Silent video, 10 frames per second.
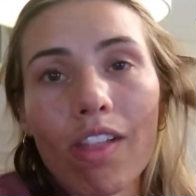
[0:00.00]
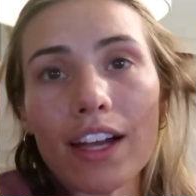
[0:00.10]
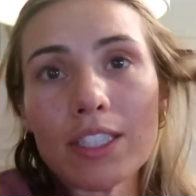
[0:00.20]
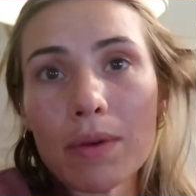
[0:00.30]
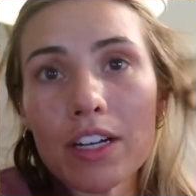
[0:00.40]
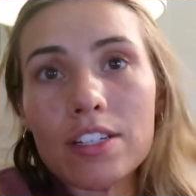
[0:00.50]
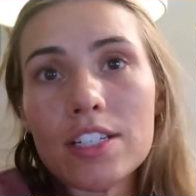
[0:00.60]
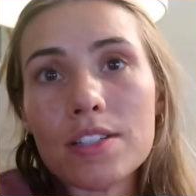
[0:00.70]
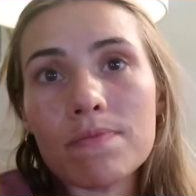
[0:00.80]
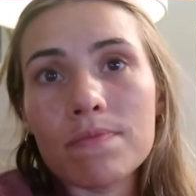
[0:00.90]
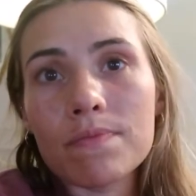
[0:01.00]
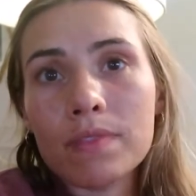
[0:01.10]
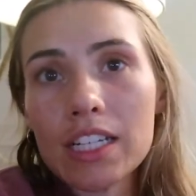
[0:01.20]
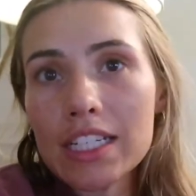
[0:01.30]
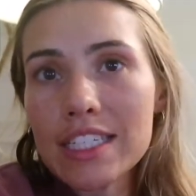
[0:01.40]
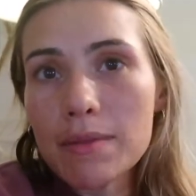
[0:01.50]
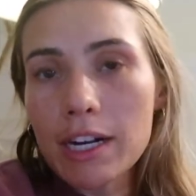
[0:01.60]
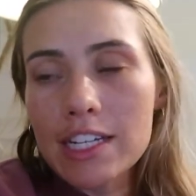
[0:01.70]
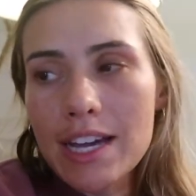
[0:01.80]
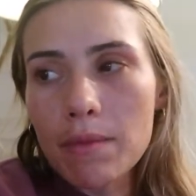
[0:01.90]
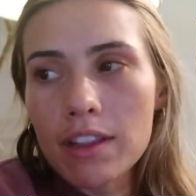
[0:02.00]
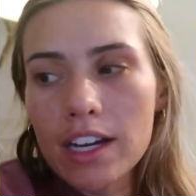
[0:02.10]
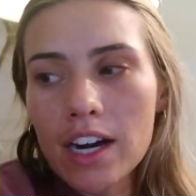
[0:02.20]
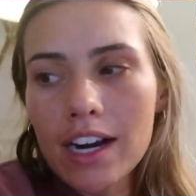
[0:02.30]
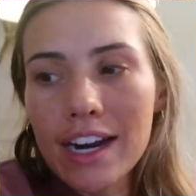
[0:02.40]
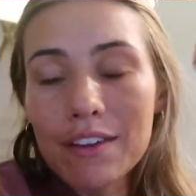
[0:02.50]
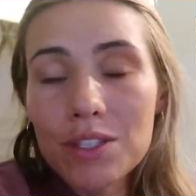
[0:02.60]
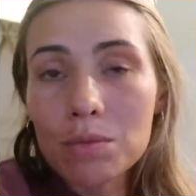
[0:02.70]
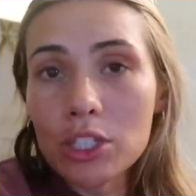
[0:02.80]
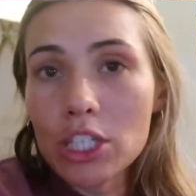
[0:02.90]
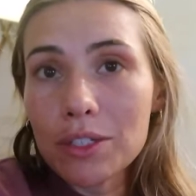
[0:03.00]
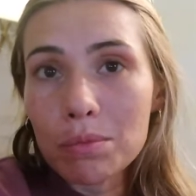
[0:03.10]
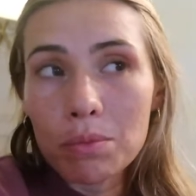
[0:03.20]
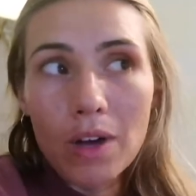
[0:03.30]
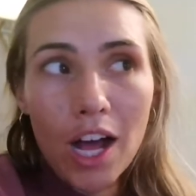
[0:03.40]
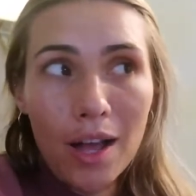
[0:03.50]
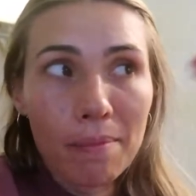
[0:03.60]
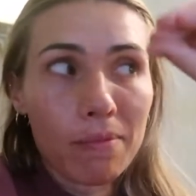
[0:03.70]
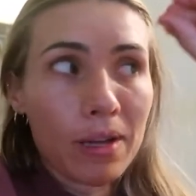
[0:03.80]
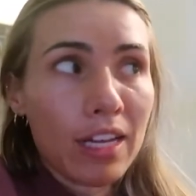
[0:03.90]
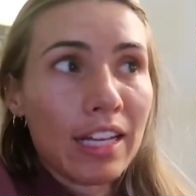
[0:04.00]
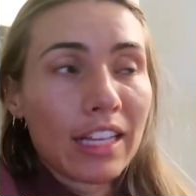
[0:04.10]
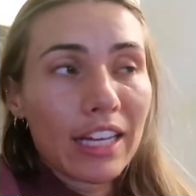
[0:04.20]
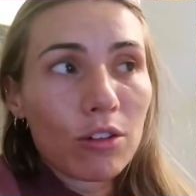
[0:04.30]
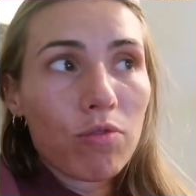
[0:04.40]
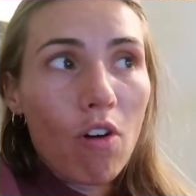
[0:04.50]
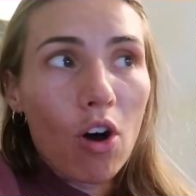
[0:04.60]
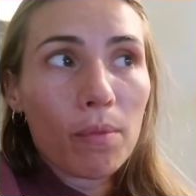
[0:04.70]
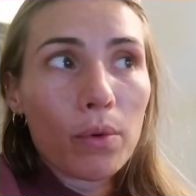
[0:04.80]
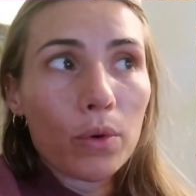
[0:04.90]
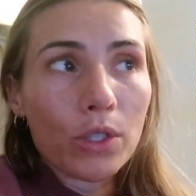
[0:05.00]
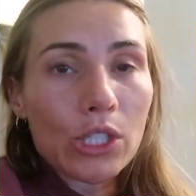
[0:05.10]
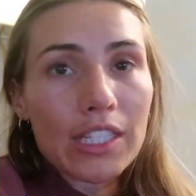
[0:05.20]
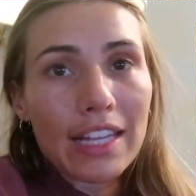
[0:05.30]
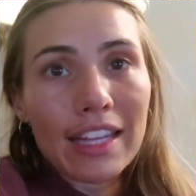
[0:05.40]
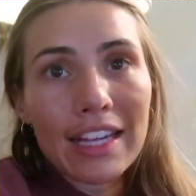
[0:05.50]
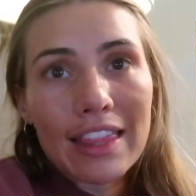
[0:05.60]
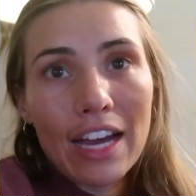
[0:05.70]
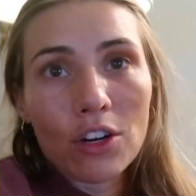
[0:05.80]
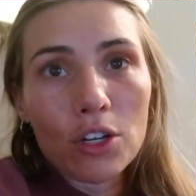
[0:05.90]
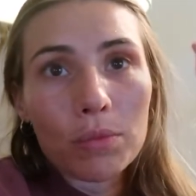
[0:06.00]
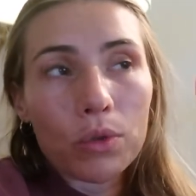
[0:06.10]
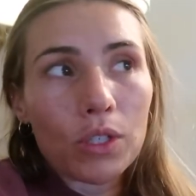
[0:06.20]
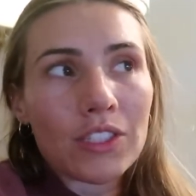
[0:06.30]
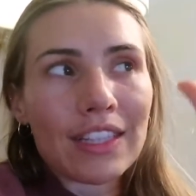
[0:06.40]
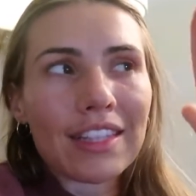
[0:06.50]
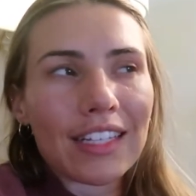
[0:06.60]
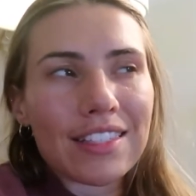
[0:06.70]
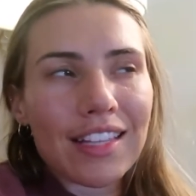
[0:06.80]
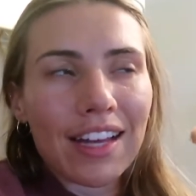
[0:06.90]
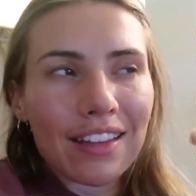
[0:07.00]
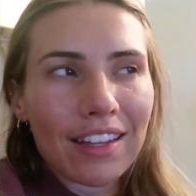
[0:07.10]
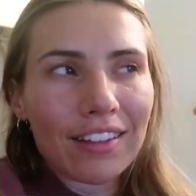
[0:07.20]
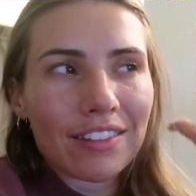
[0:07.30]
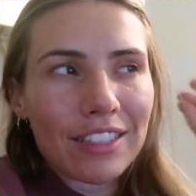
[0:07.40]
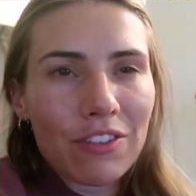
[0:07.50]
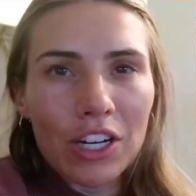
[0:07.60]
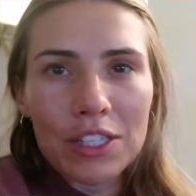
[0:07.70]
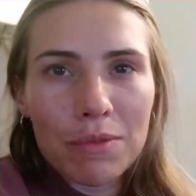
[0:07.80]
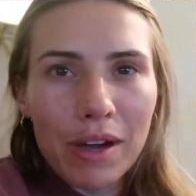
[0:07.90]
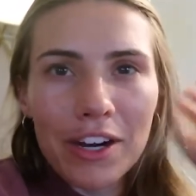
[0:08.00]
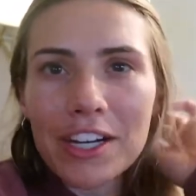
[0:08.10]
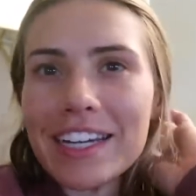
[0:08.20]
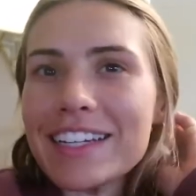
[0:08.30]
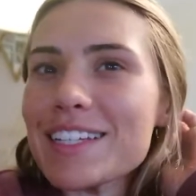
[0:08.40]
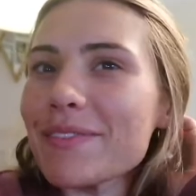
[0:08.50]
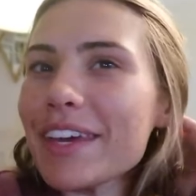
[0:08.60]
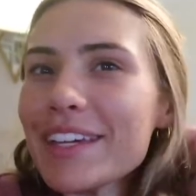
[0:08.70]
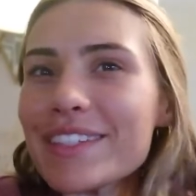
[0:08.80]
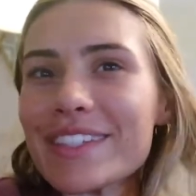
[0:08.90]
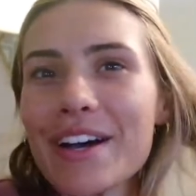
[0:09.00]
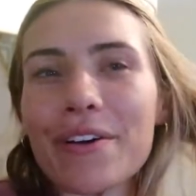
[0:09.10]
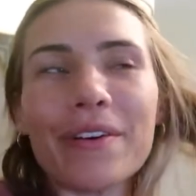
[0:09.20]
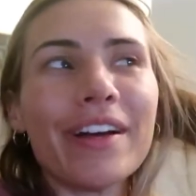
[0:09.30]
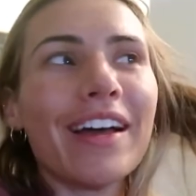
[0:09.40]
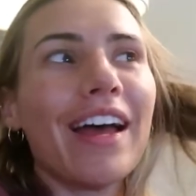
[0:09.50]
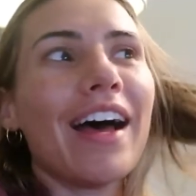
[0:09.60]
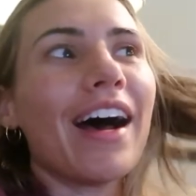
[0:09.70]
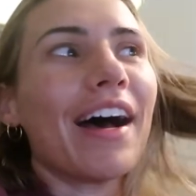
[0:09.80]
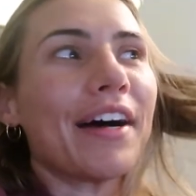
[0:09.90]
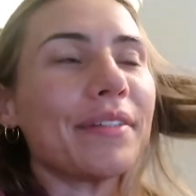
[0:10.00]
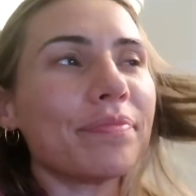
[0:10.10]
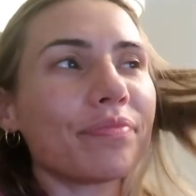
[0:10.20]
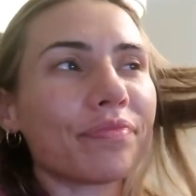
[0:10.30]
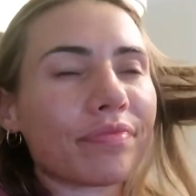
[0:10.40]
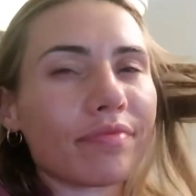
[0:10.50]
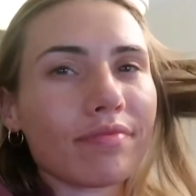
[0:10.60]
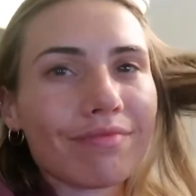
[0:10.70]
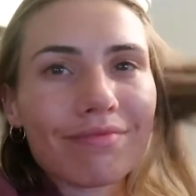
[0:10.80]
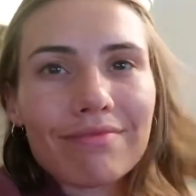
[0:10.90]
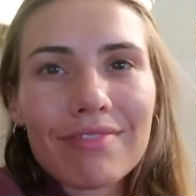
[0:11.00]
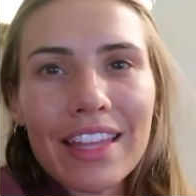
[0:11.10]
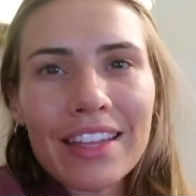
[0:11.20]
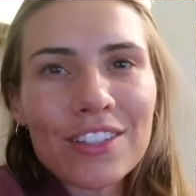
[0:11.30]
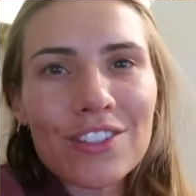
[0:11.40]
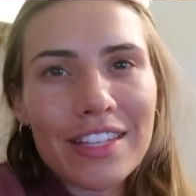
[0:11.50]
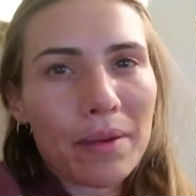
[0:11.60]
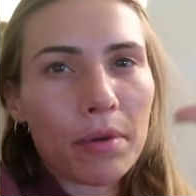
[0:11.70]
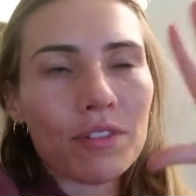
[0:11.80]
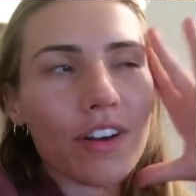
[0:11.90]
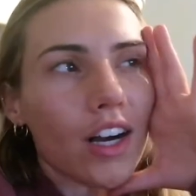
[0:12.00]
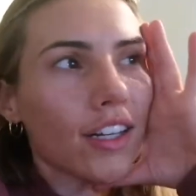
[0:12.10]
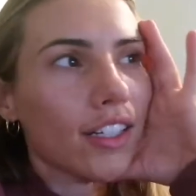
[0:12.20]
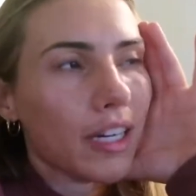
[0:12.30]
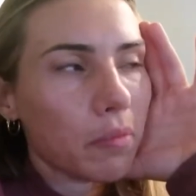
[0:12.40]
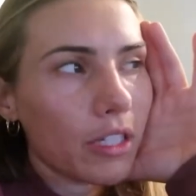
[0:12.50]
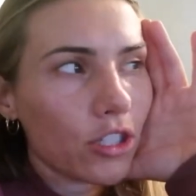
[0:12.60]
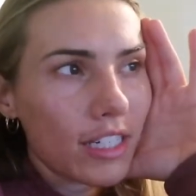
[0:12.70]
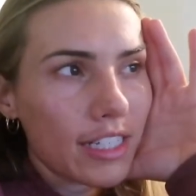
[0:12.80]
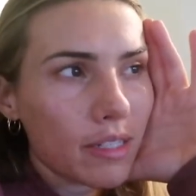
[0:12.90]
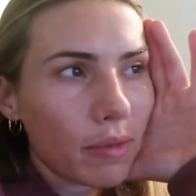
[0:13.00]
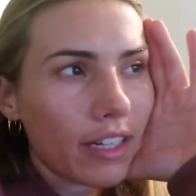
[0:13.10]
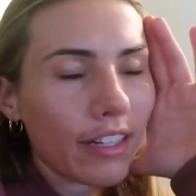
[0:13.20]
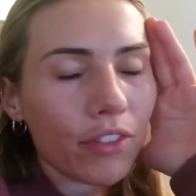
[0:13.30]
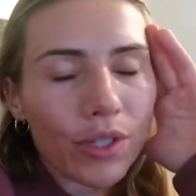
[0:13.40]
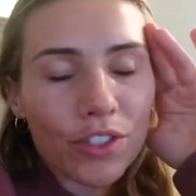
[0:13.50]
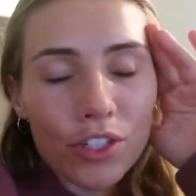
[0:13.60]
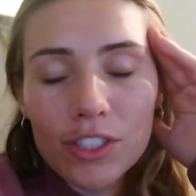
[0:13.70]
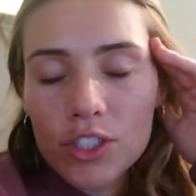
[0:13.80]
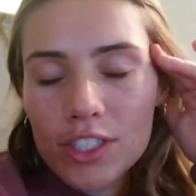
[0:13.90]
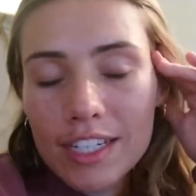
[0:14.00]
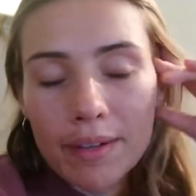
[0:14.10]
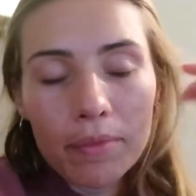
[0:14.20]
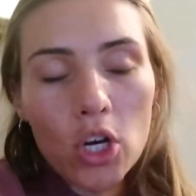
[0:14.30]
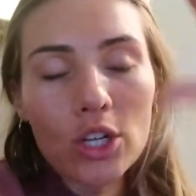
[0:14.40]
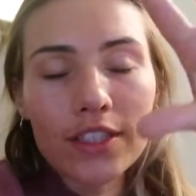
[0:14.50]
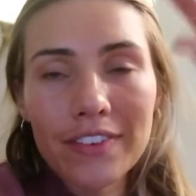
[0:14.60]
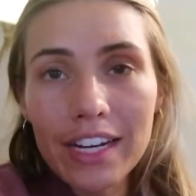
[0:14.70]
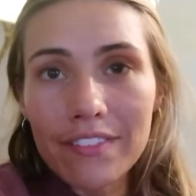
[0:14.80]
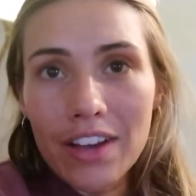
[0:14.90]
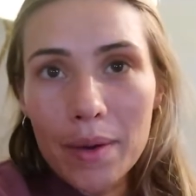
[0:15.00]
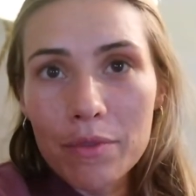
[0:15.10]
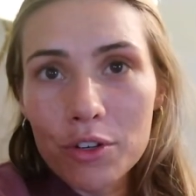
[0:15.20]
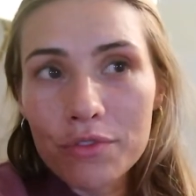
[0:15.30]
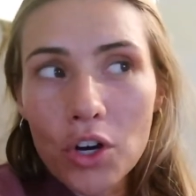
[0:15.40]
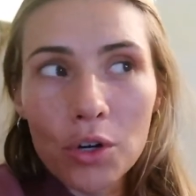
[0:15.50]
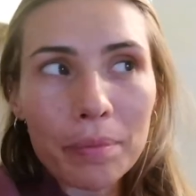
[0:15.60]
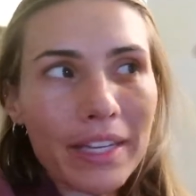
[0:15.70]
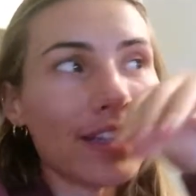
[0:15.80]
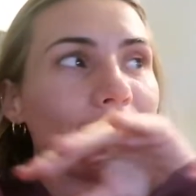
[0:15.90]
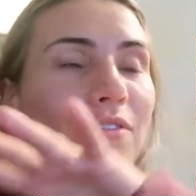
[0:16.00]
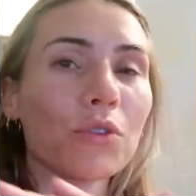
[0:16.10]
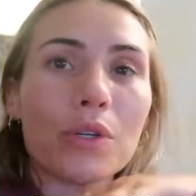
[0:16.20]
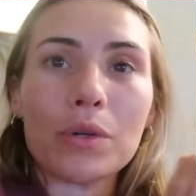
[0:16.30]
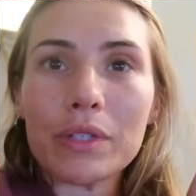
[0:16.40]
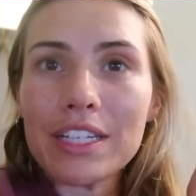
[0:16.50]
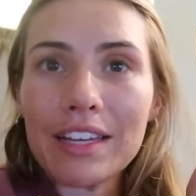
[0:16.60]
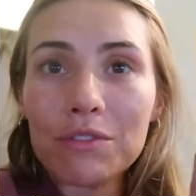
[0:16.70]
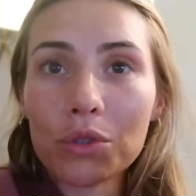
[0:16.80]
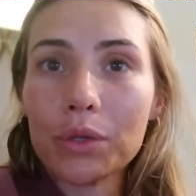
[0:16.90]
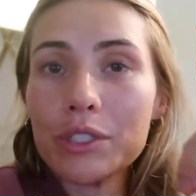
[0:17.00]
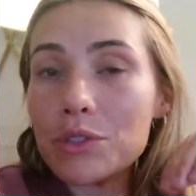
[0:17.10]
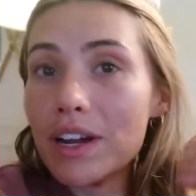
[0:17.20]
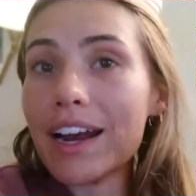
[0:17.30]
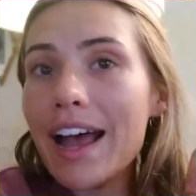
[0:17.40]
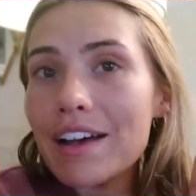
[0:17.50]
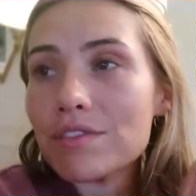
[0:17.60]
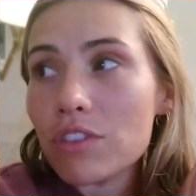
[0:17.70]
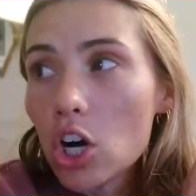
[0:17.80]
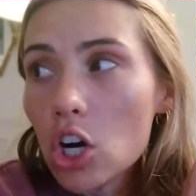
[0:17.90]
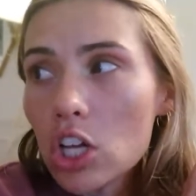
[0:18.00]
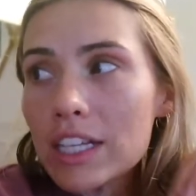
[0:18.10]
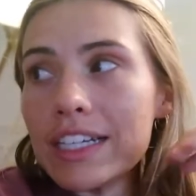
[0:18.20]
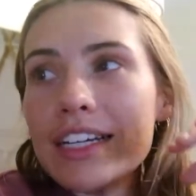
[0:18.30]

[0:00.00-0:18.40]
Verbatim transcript: I spend a decent amount of time on there and I have some really good um, like fall boards and like that girl boards and things that like it's very inspiring to me. So um, I think it's just April Fog on Pinterest, but if you guys are interested, I'm cultivating a vibe for fall because Florida, we in Florida we do not have fall.